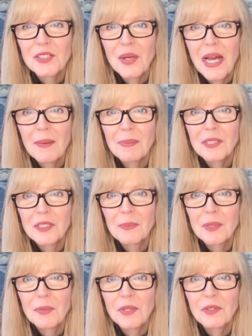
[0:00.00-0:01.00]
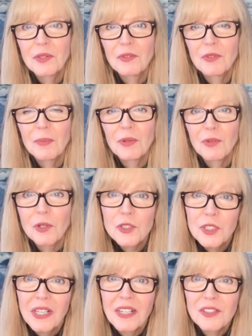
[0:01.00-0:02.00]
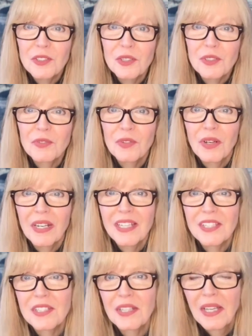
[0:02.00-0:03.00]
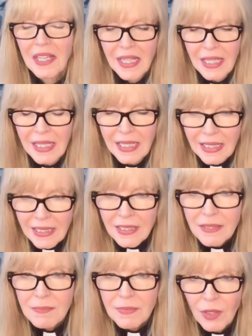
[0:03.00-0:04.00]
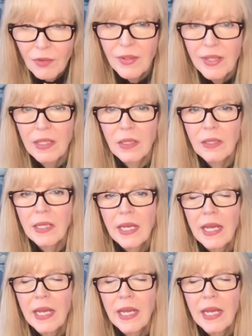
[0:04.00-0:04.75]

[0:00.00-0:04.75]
So happy to be with you from the First United Church of Christ in Millvale.